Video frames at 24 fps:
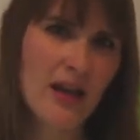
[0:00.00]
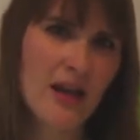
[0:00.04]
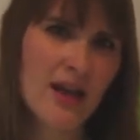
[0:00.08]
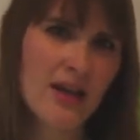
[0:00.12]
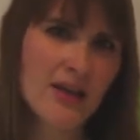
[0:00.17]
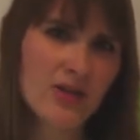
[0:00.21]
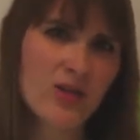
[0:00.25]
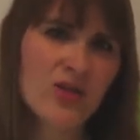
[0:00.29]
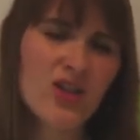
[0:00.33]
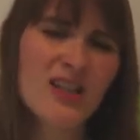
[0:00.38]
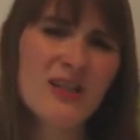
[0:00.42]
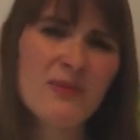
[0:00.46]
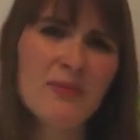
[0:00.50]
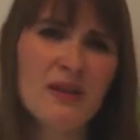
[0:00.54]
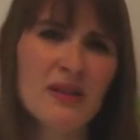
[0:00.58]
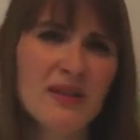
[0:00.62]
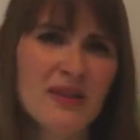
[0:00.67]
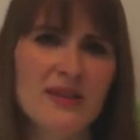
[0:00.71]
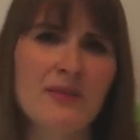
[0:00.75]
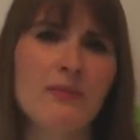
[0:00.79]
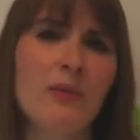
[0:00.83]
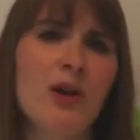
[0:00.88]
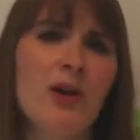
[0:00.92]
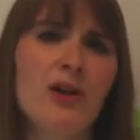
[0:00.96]
So just be
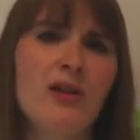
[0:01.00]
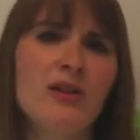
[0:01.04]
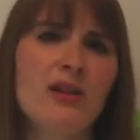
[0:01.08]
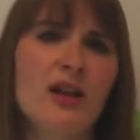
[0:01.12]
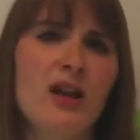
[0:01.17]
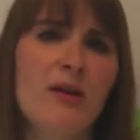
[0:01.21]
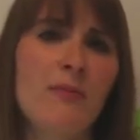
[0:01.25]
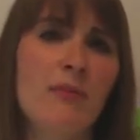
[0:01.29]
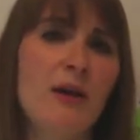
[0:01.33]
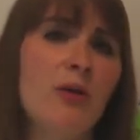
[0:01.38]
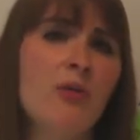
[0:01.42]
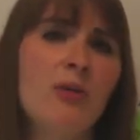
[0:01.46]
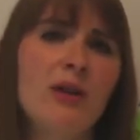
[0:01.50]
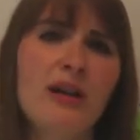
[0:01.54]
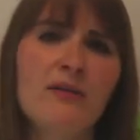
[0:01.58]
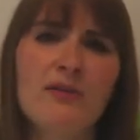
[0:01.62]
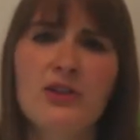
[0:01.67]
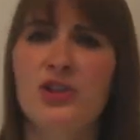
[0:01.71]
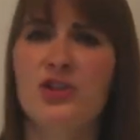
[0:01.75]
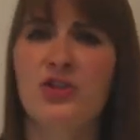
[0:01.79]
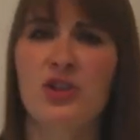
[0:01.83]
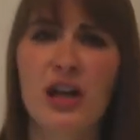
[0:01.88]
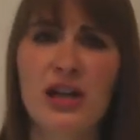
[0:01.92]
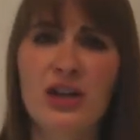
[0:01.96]
smart about whatever
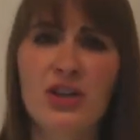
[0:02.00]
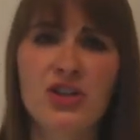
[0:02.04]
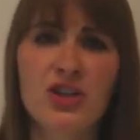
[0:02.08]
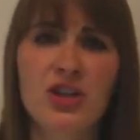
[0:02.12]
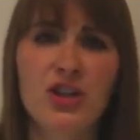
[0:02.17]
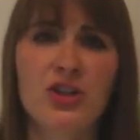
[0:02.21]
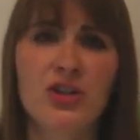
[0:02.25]
strategy